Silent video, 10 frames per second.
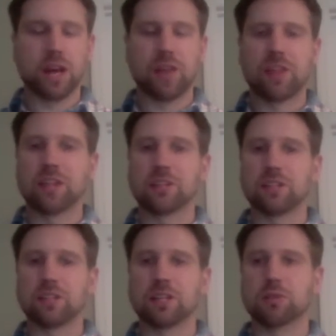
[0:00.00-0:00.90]
And that
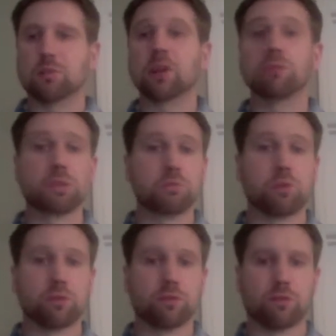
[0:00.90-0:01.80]
is incredibly
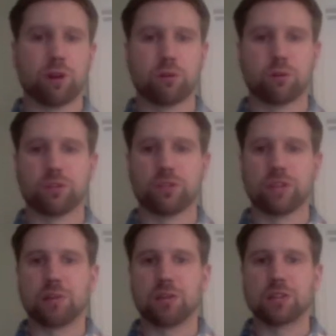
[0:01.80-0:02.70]
important for our world
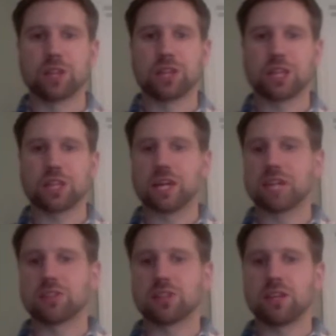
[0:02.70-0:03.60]
today because I think
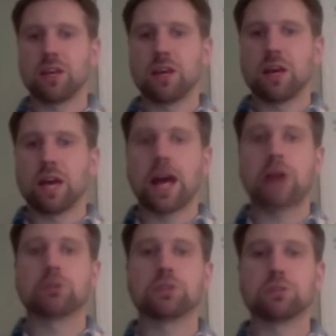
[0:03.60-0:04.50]
that's
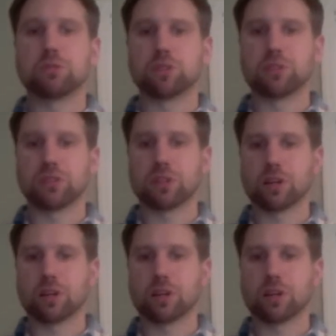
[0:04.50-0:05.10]
how students